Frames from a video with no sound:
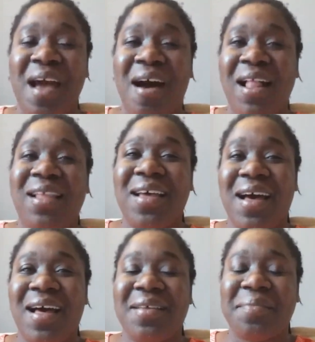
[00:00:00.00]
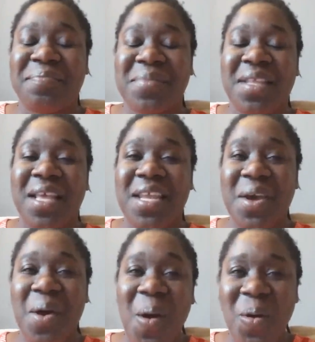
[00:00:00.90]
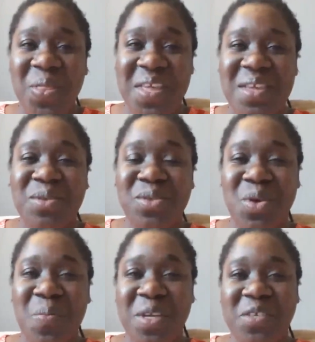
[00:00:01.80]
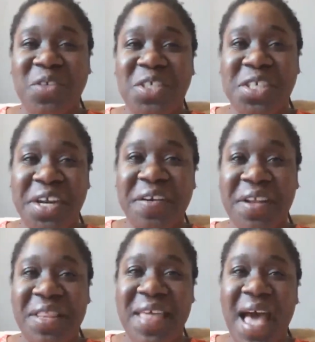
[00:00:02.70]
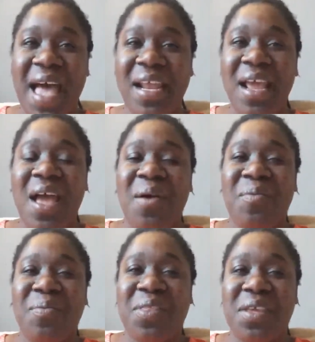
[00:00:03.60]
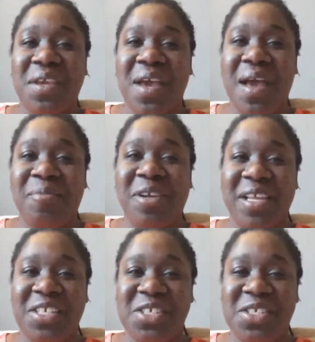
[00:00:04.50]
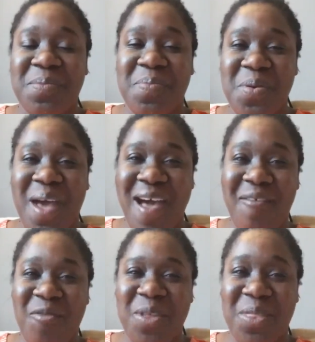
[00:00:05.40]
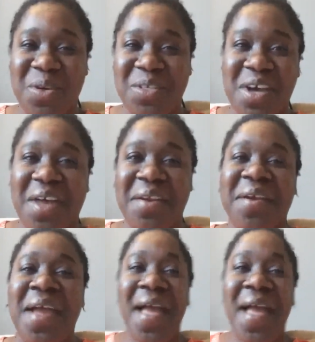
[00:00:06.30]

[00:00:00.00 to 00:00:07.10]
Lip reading: Olga, Nicole, thank you so much for sharing that. The relationship you have with your daughter.